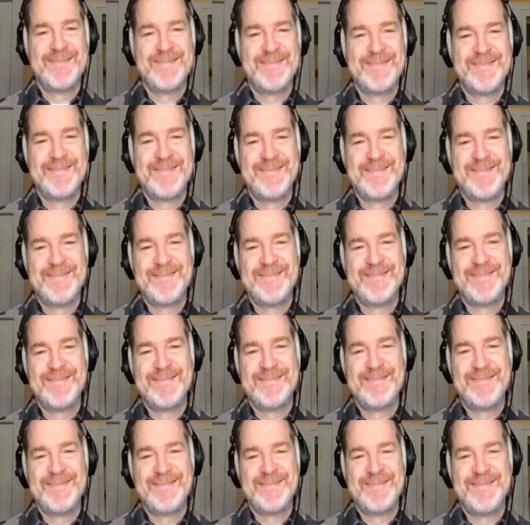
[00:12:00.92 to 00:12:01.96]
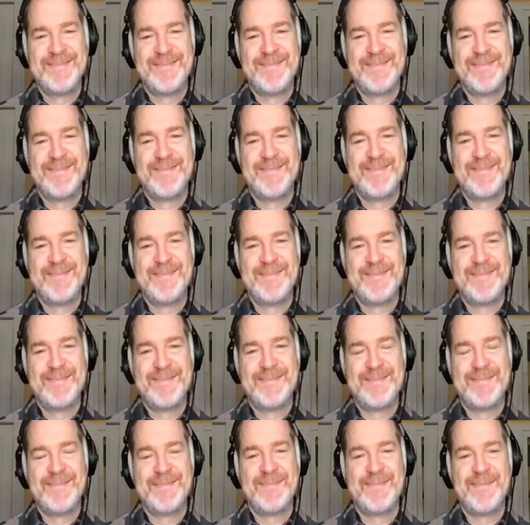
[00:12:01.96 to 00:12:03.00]

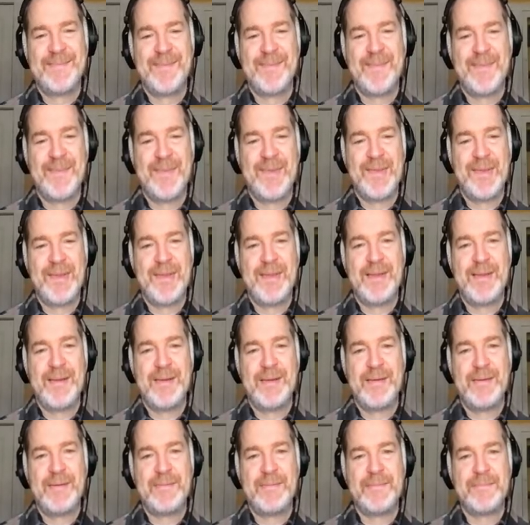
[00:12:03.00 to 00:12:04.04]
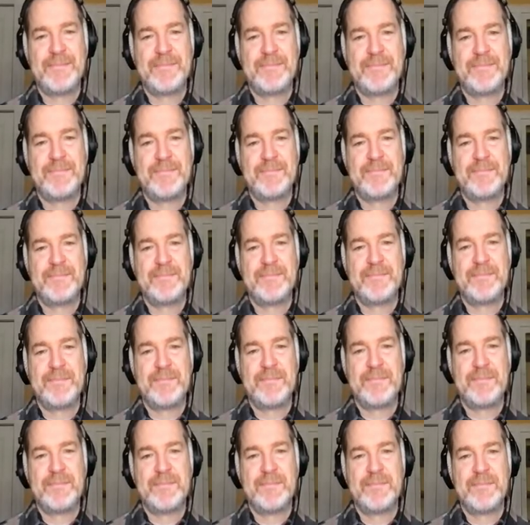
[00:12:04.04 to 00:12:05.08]

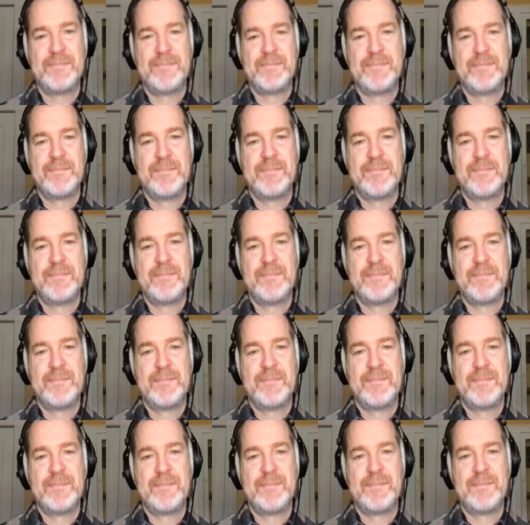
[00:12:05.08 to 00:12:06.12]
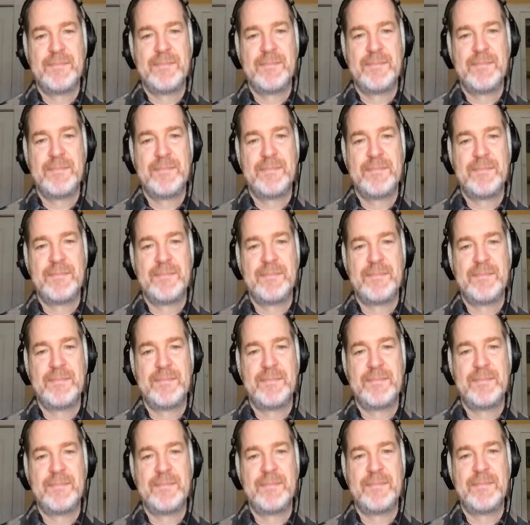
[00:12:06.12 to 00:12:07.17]

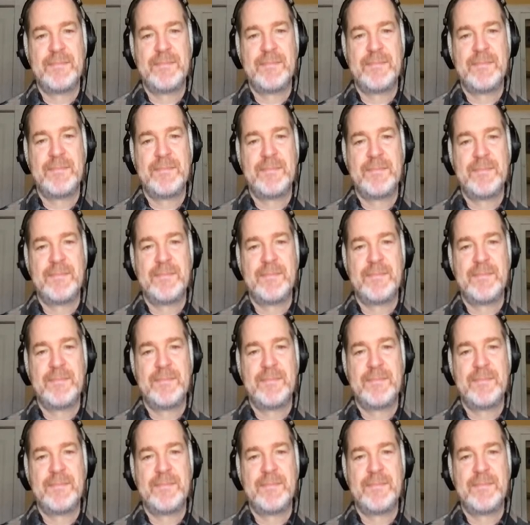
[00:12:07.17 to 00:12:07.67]
The person shown says nothing.